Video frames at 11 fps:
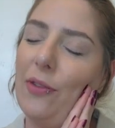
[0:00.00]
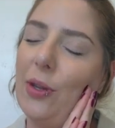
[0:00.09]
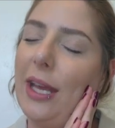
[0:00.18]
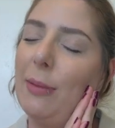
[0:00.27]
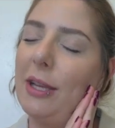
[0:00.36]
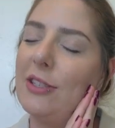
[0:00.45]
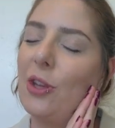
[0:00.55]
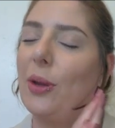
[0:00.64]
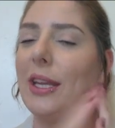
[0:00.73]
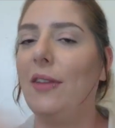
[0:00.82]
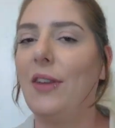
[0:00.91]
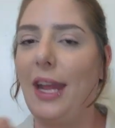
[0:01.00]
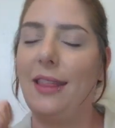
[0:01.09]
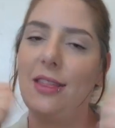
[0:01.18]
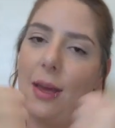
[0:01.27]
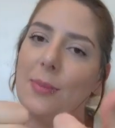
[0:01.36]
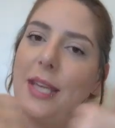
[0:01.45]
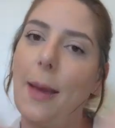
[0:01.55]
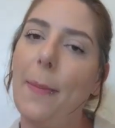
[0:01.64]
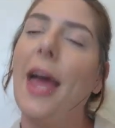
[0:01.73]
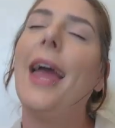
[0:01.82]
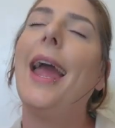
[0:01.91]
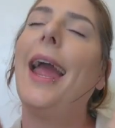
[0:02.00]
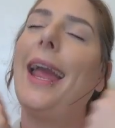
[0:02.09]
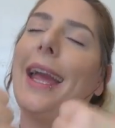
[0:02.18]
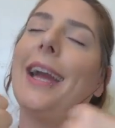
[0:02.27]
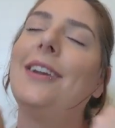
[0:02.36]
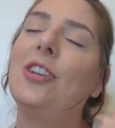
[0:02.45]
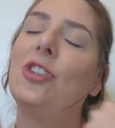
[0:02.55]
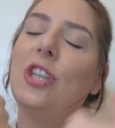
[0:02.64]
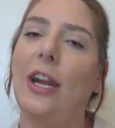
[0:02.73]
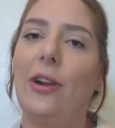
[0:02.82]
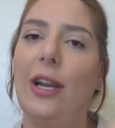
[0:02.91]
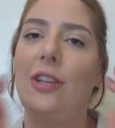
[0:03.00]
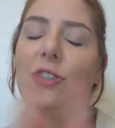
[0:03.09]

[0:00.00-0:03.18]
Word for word: If you did, please go ahead and give it a thumbs up and share it.